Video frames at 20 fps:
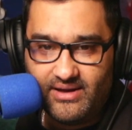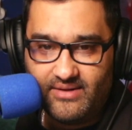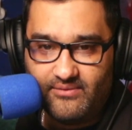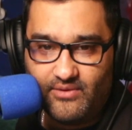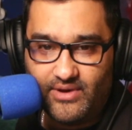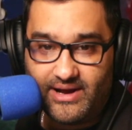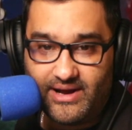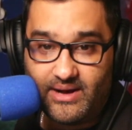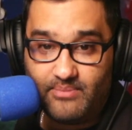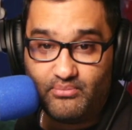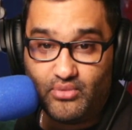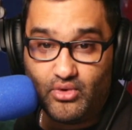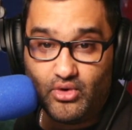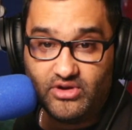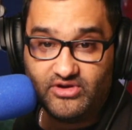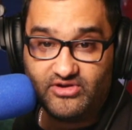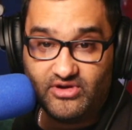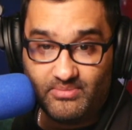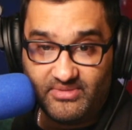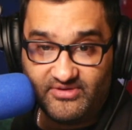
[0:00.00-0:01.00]
We're at
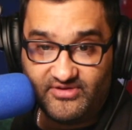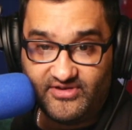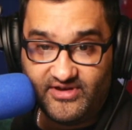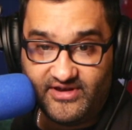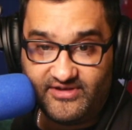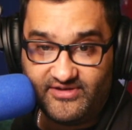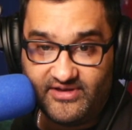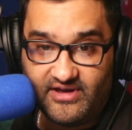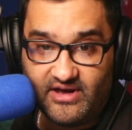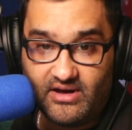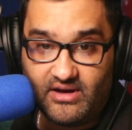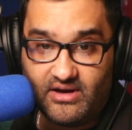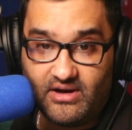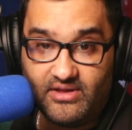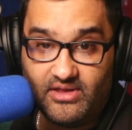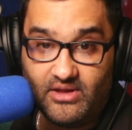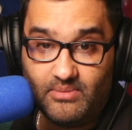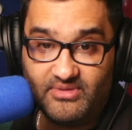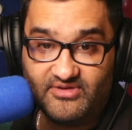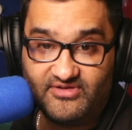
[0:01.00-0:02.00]
point number six here.
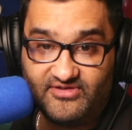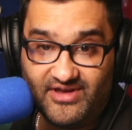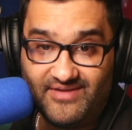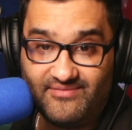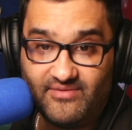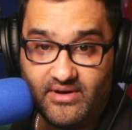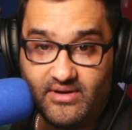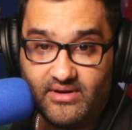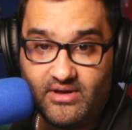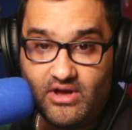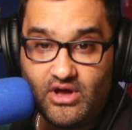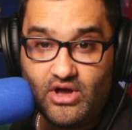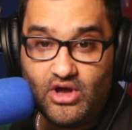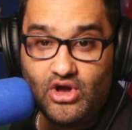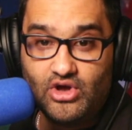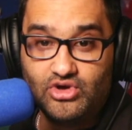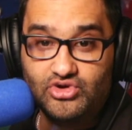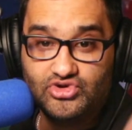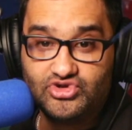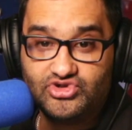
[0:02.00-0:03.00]
On number seven,
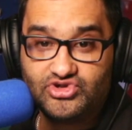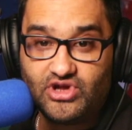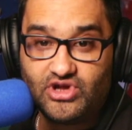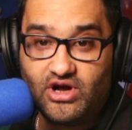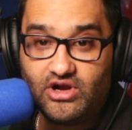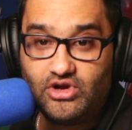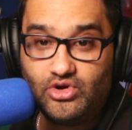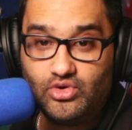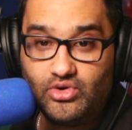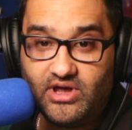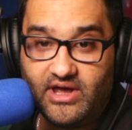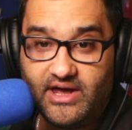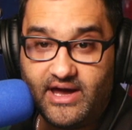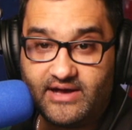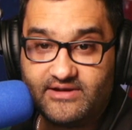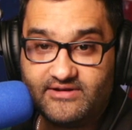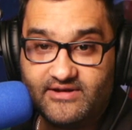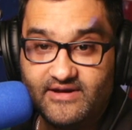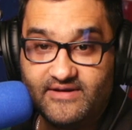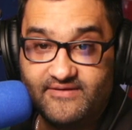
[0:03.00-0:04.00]
you start looking
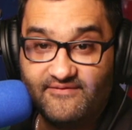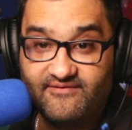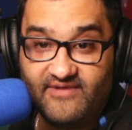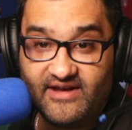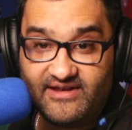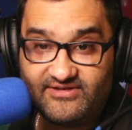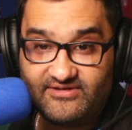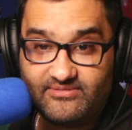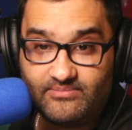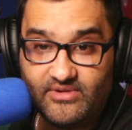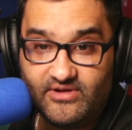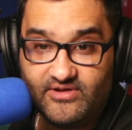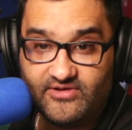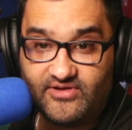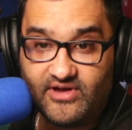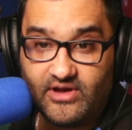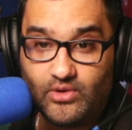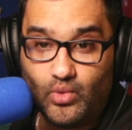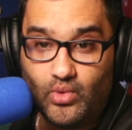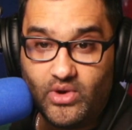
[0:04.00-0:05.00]
at investments
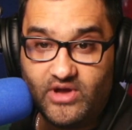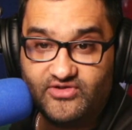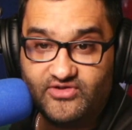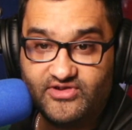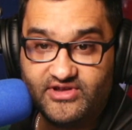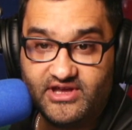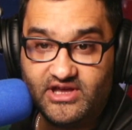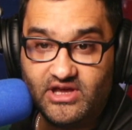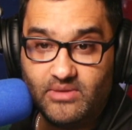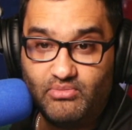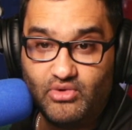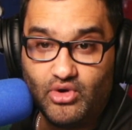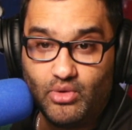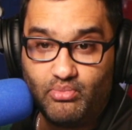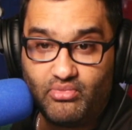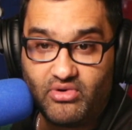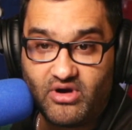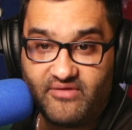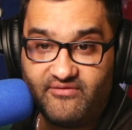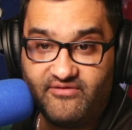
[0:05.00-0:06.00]
and ways to keep your
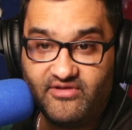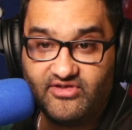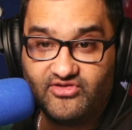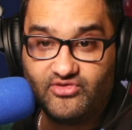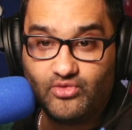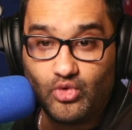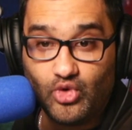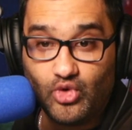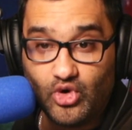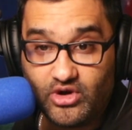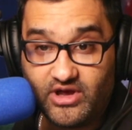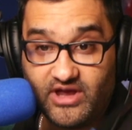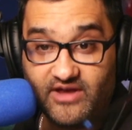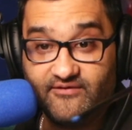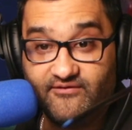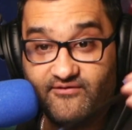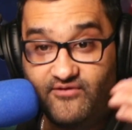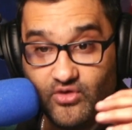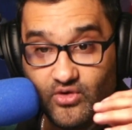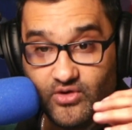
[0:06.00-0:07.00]
profits working
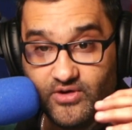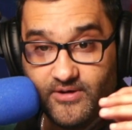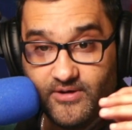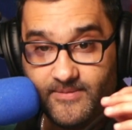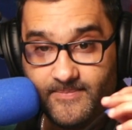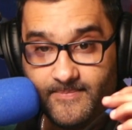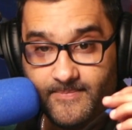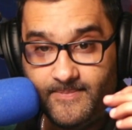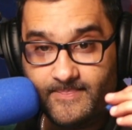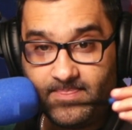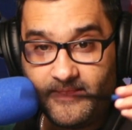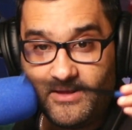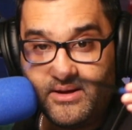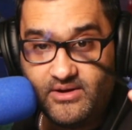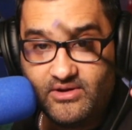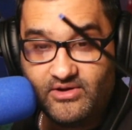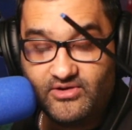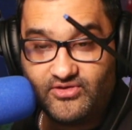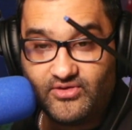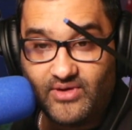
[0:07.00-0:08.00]
for you.
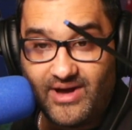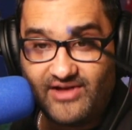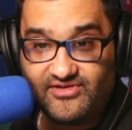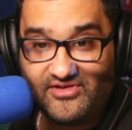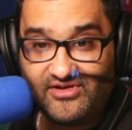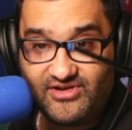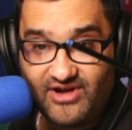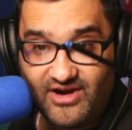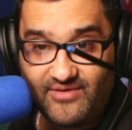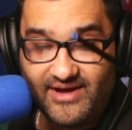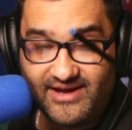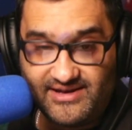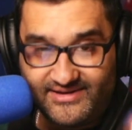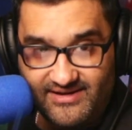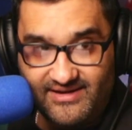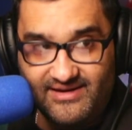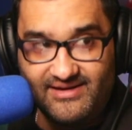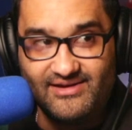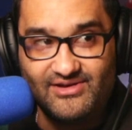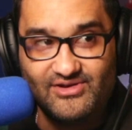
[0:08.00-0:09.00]
So as a
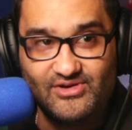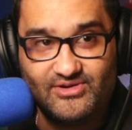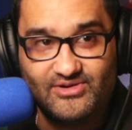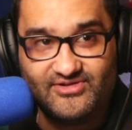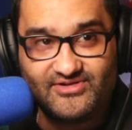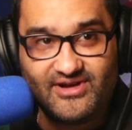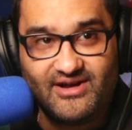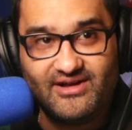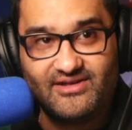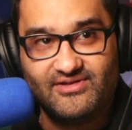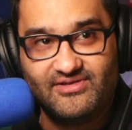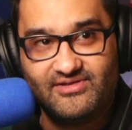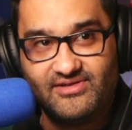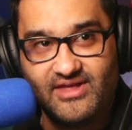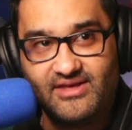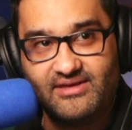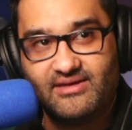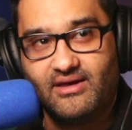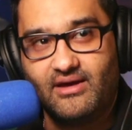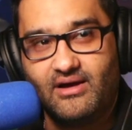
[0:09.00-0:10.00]
director, you'll start
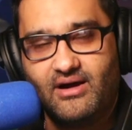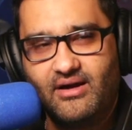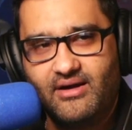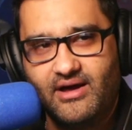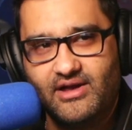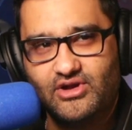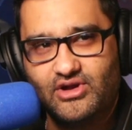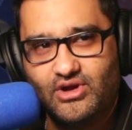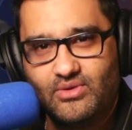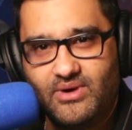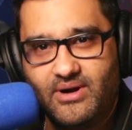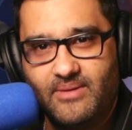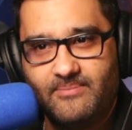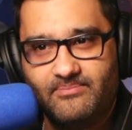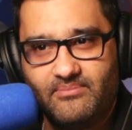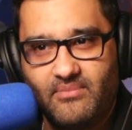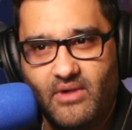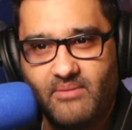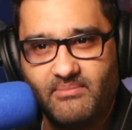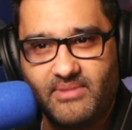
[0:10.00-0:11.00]
thinking, all right, you know what?
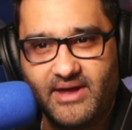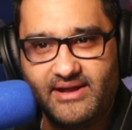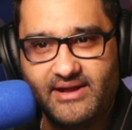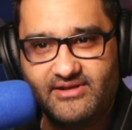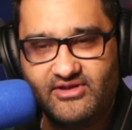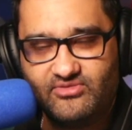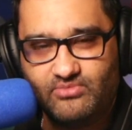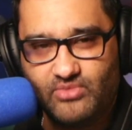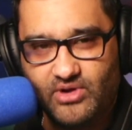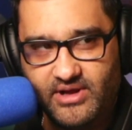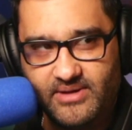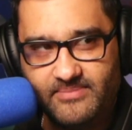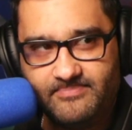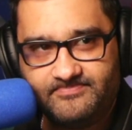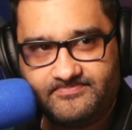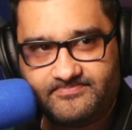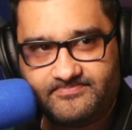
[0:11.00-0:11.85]
I'm getting this money.